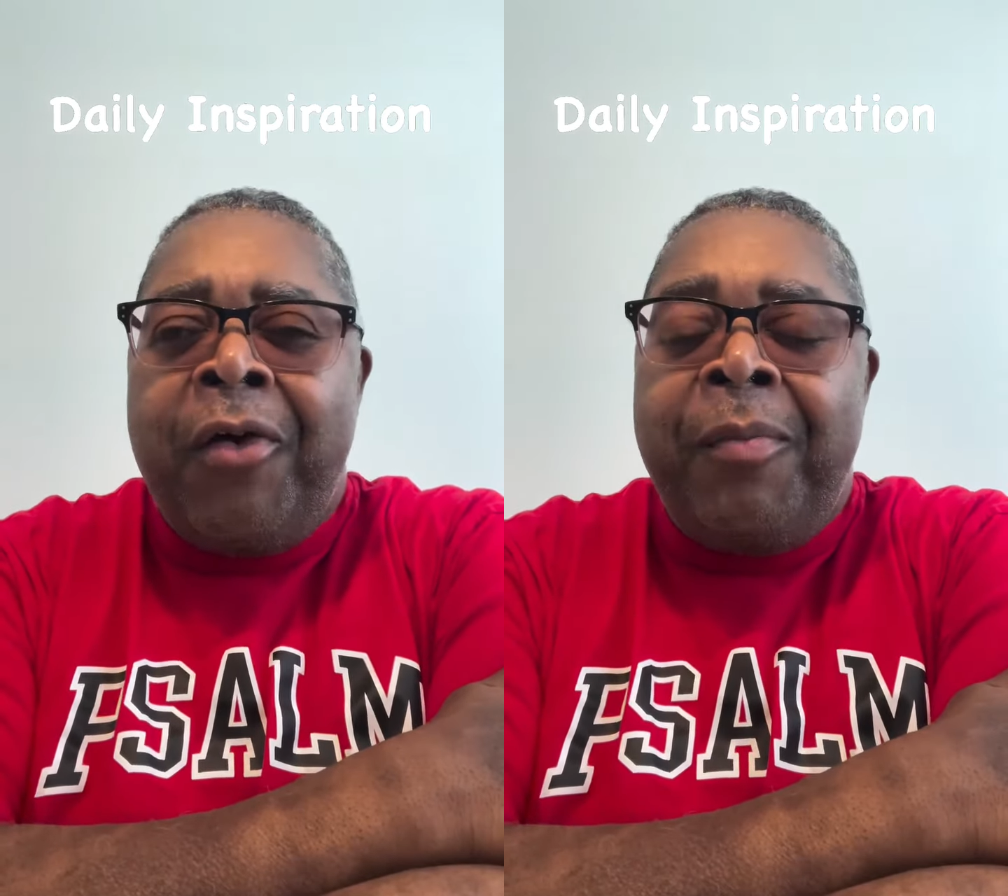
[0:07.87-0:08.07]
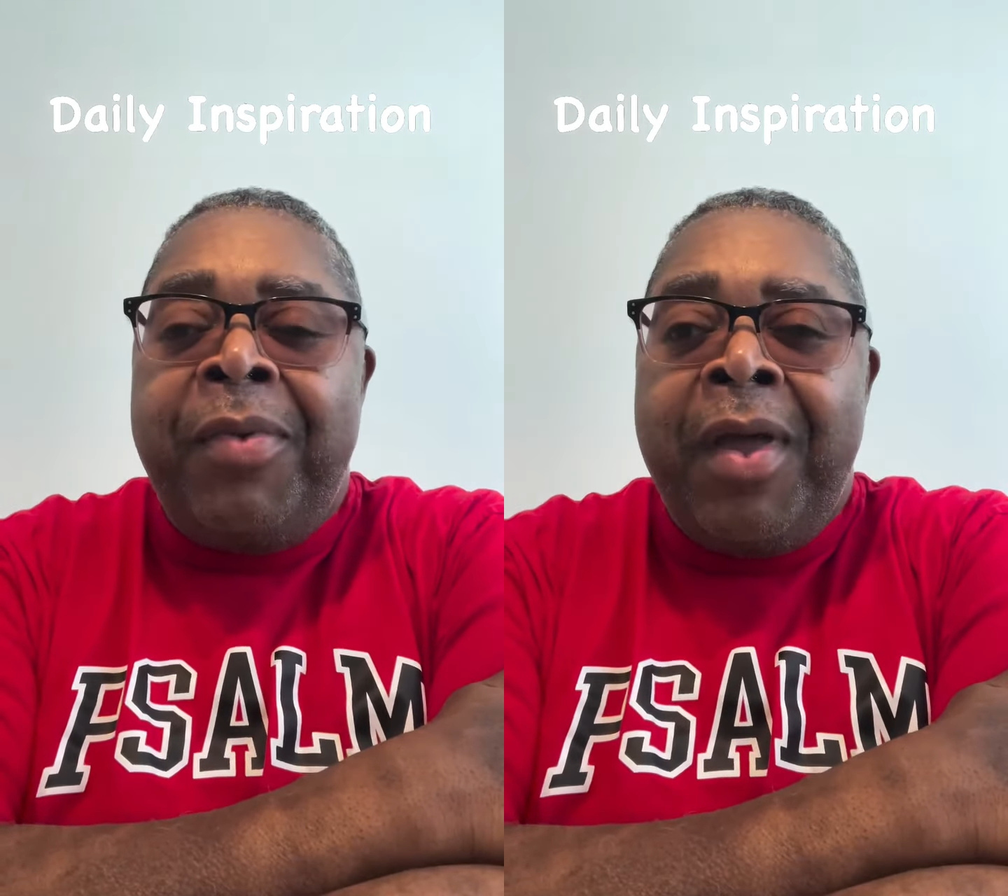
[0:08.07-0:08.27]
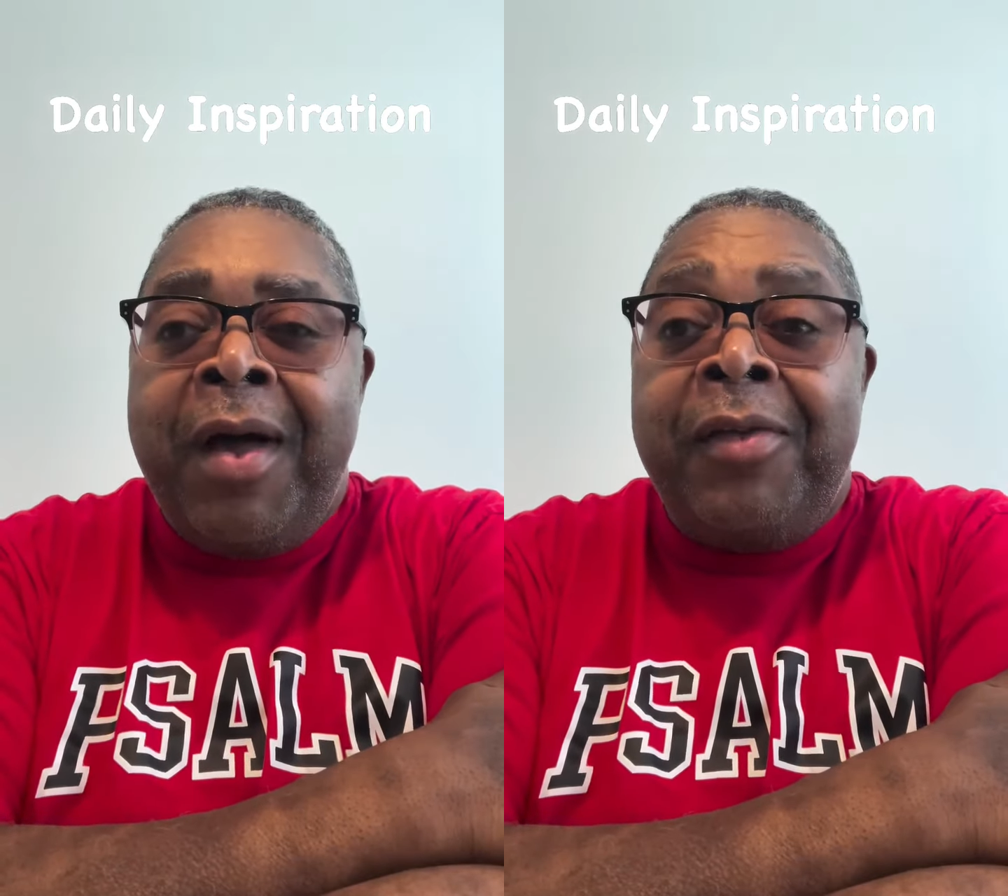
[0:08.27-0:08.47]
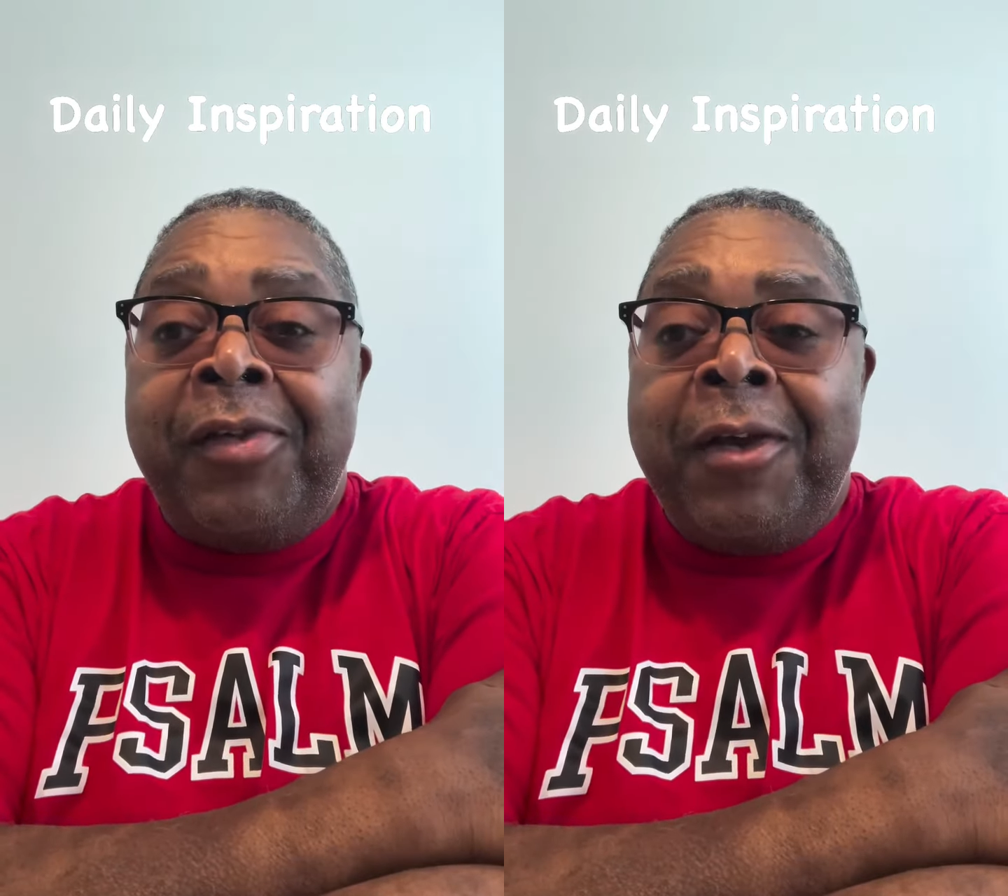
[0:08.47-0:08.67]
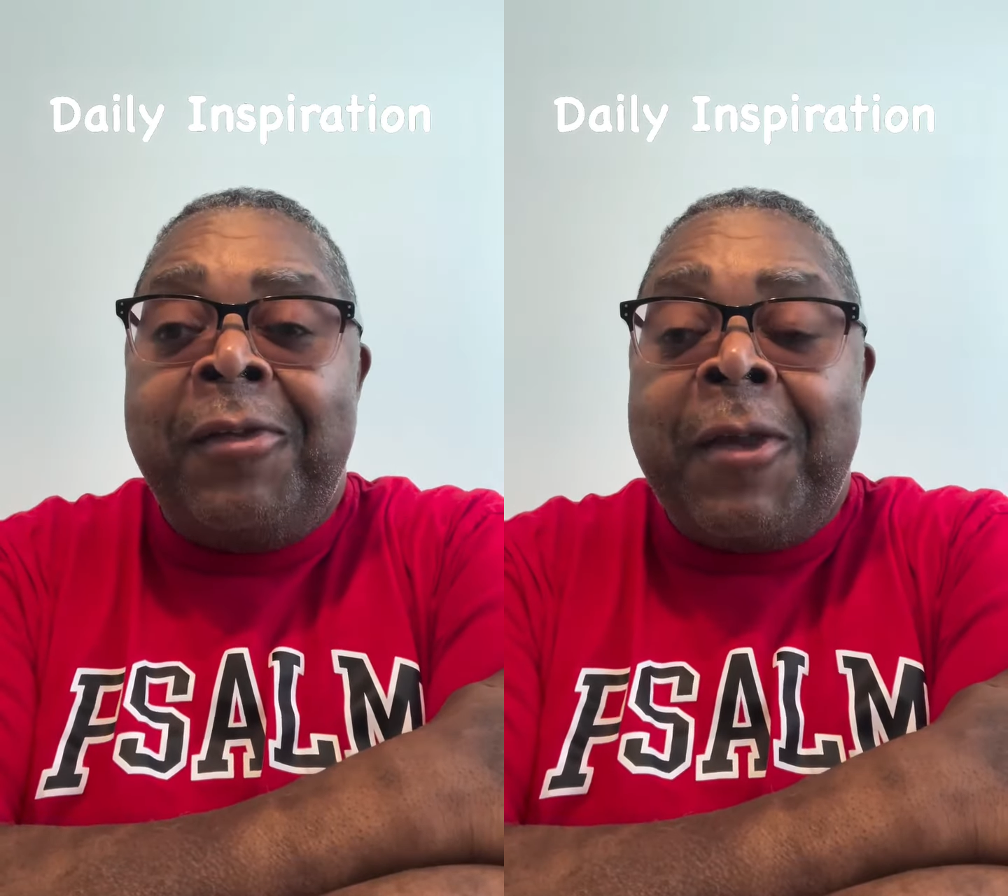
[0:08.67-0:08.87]
heard
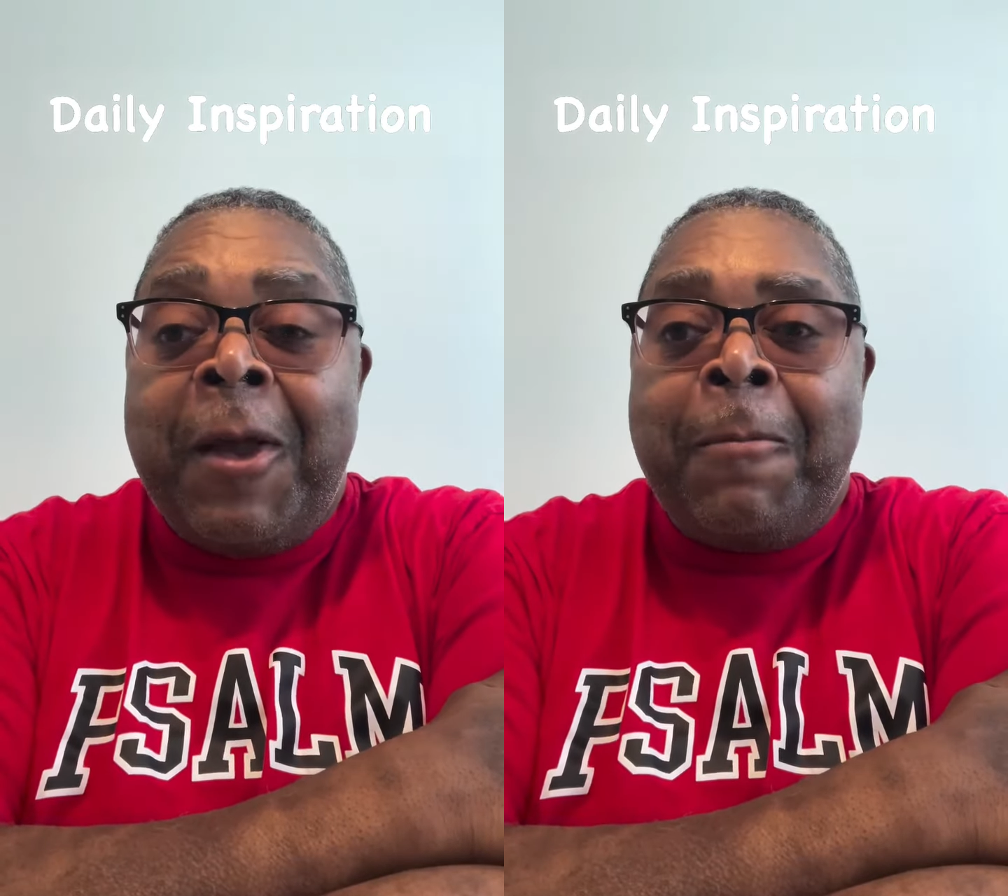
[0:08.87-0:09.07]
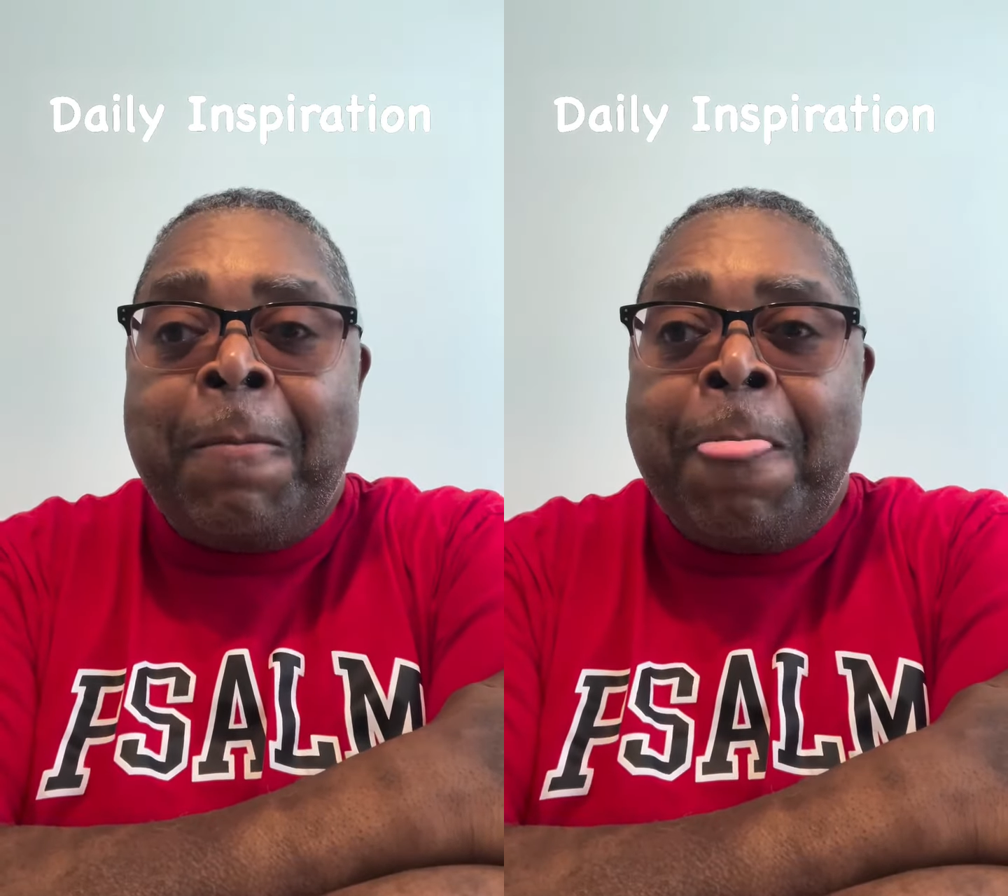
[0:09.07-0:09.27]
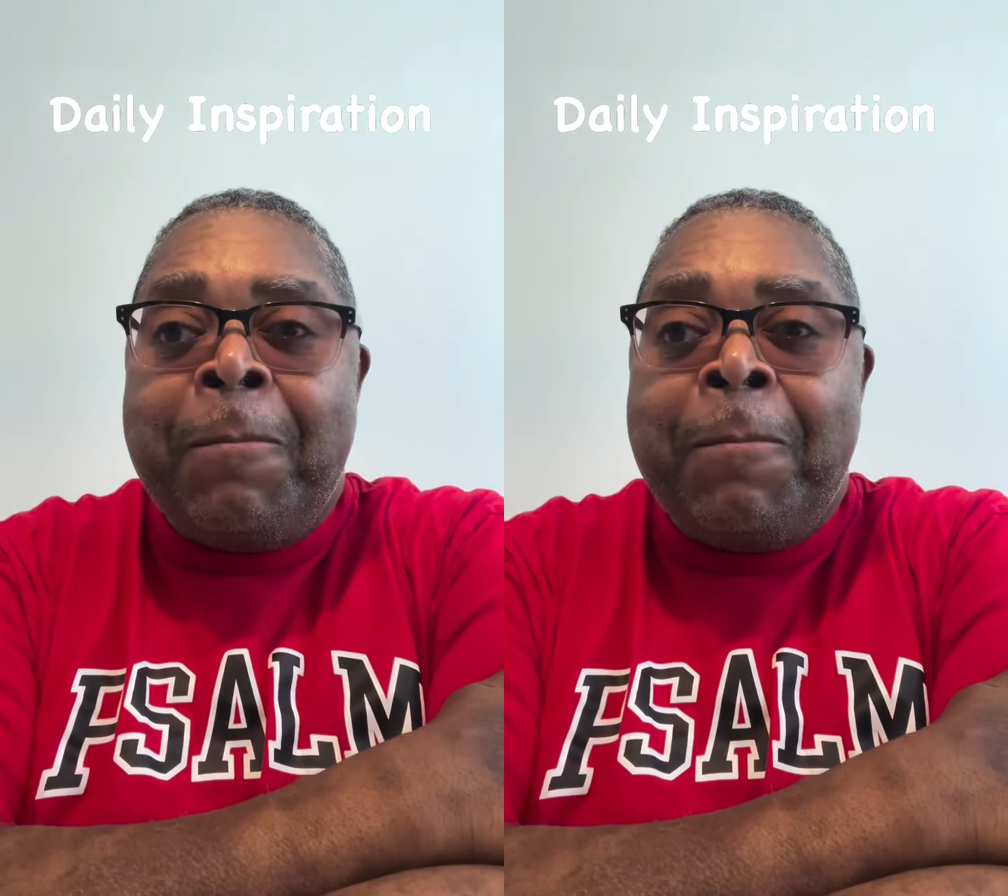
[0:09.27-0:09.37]
Beyonce say.